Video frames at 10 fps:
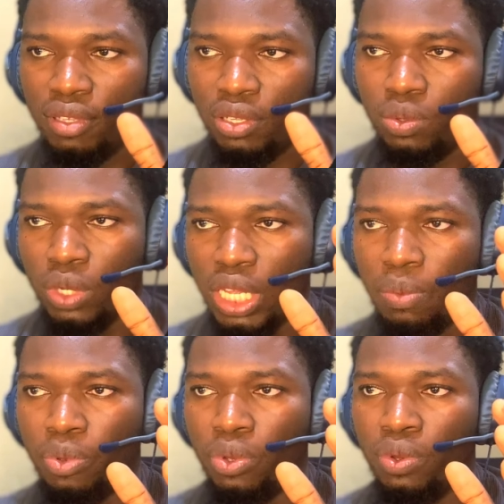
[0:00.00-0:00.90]
it will
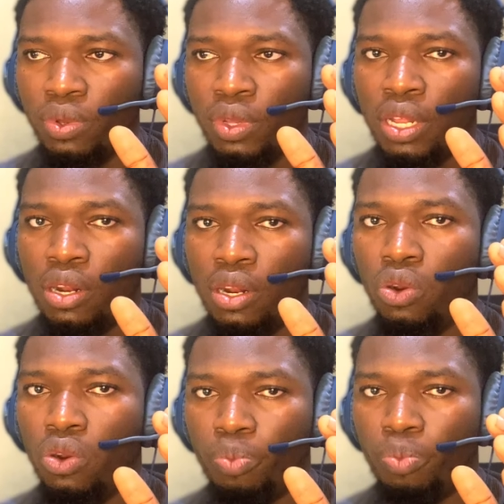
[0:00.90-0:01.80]
keep you
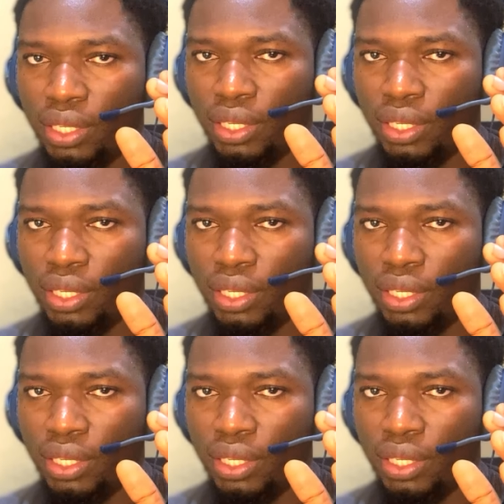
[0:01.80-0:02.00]
looping,